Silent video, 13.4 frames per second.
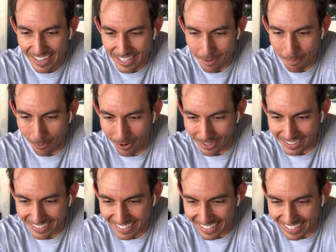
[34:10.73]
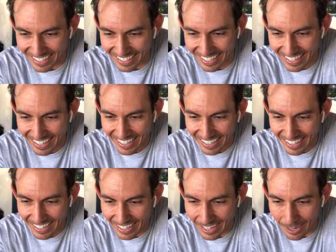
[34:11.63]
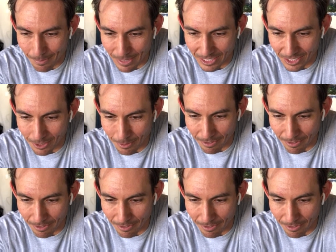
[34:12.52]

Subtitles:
Your boy is here. Me too.